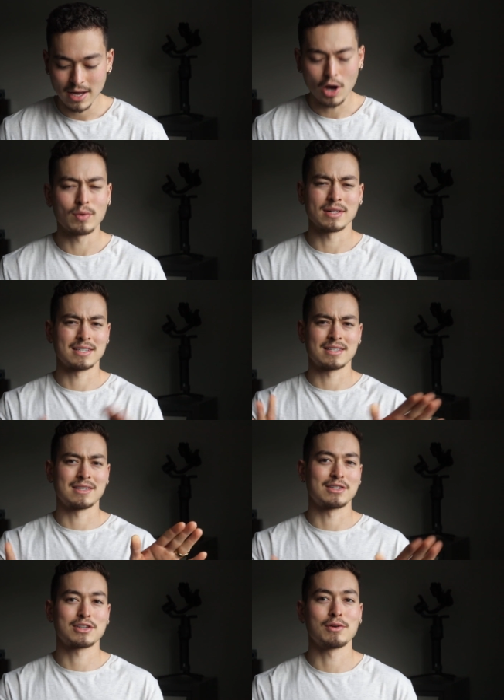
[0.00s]
oh, and this
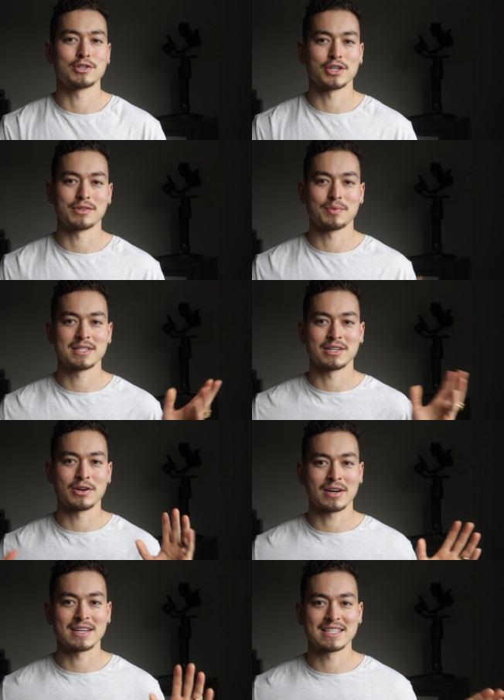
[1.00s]
disclosure the reason
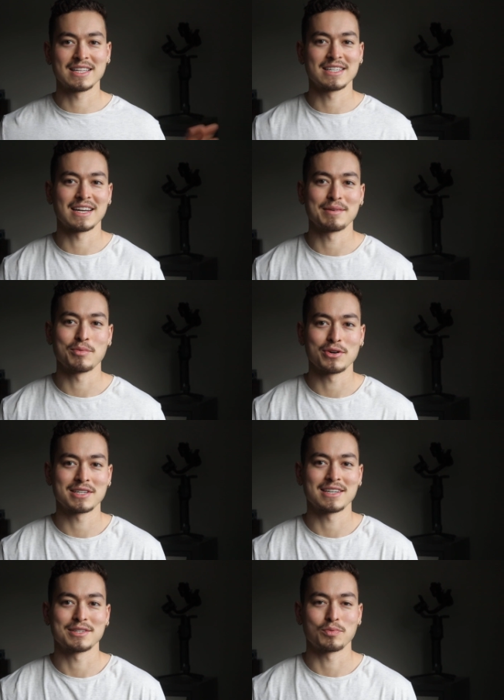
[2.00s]
you're not going to see this anymore
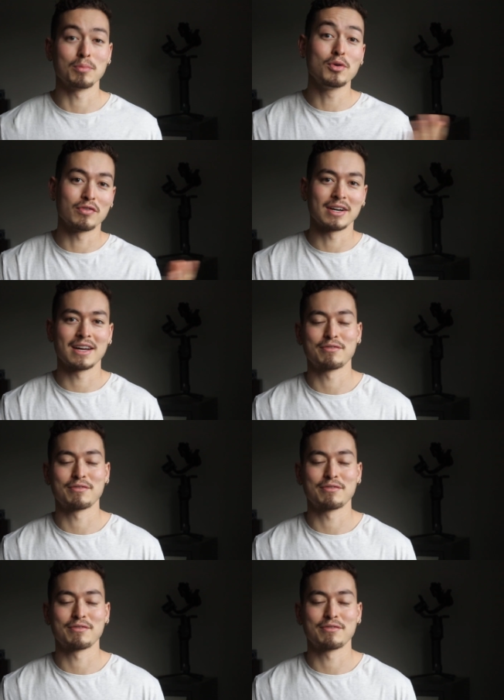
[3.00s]
is because we're moving,